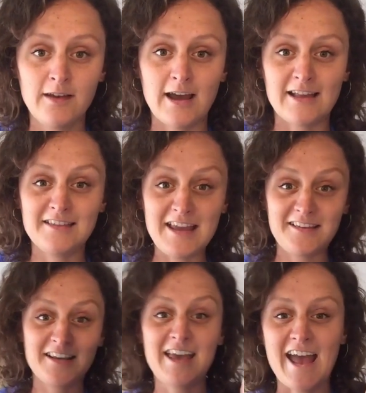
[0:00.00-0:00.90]
And
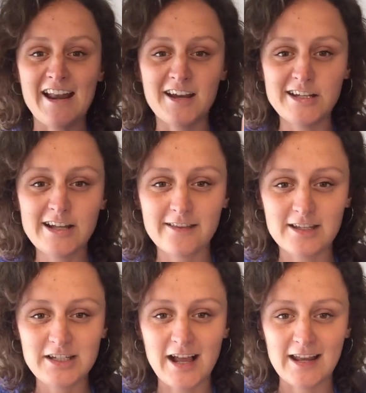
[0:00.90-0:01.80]
this, again, another
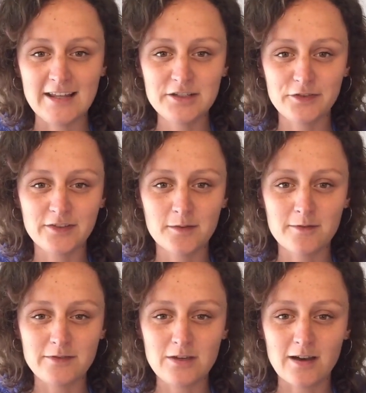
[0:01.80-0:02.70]
challenge for some
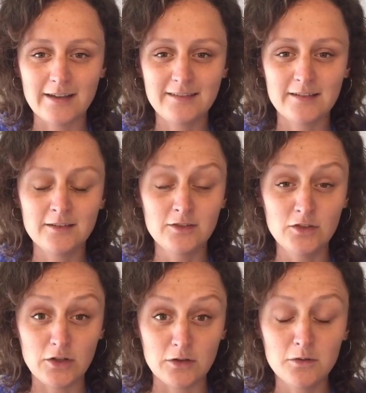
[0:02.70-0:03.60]
of you guys to
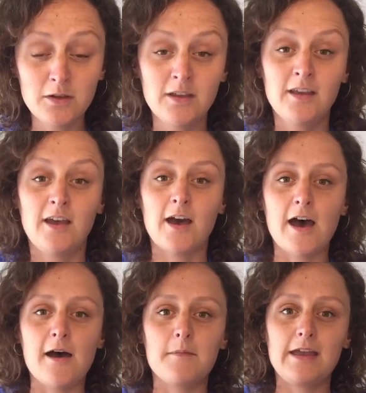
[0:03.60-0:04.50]
do
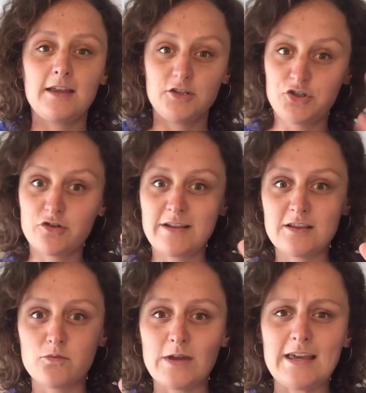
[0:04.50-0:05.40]
during
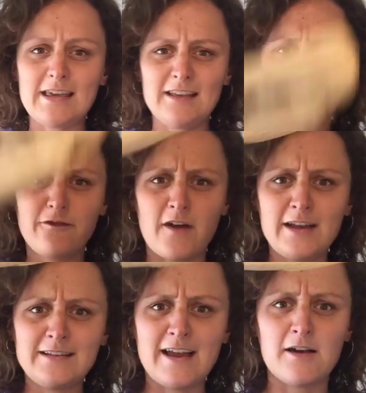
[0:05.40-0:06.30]
the week is
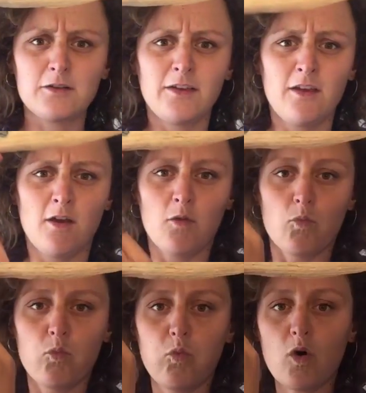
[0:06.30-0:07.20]
find out
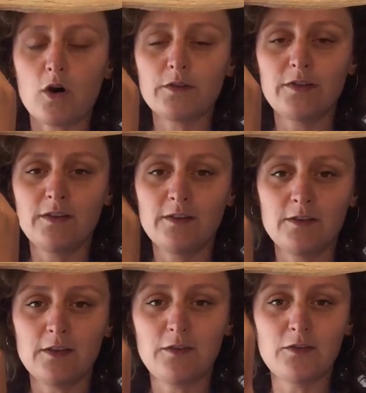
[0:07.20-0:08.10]
what
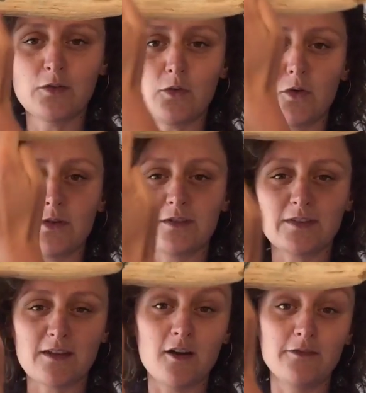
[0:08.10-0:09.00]
the
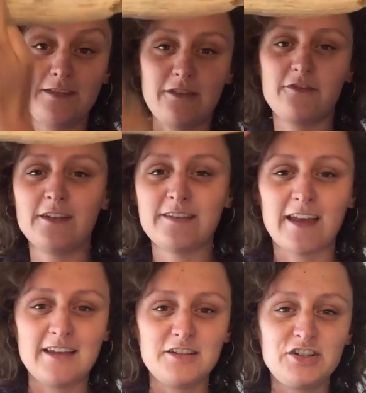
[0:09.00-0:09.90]
sorts of different
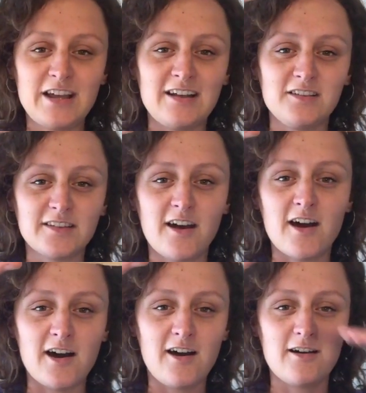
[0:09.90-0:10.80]
size shells
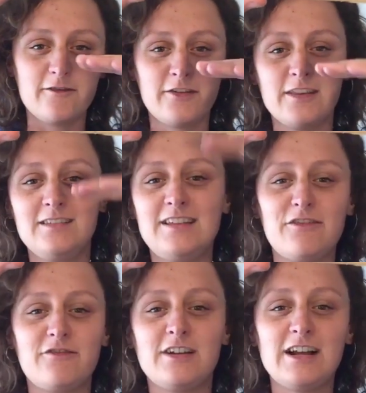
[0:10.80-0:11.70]
are for the
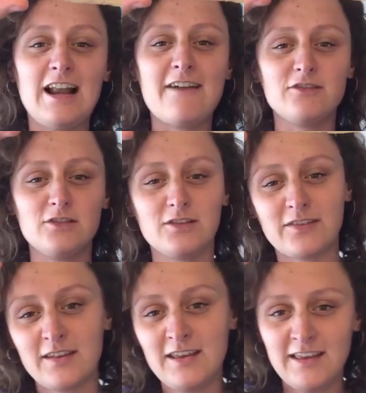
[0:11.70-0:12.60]
different
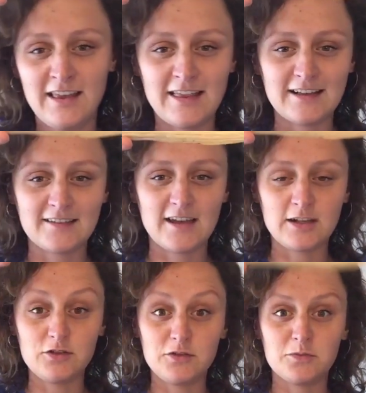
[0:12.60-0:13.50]
levels. That's a
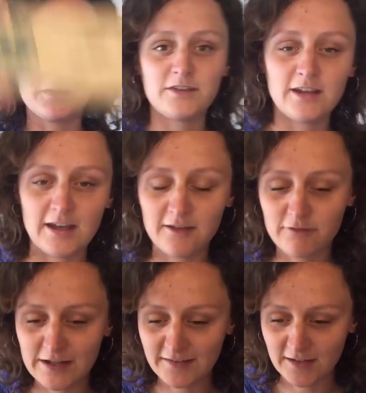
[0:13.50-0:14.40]
good one to
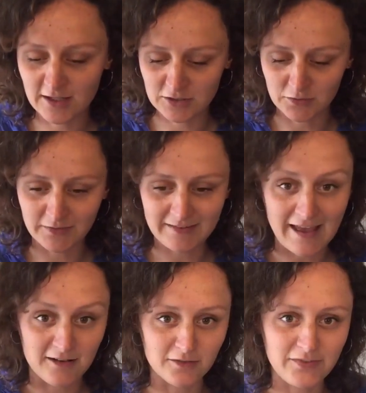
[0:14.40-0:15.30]
research
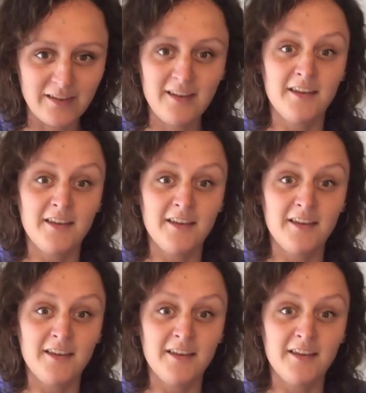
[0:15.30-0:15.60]
yourselves.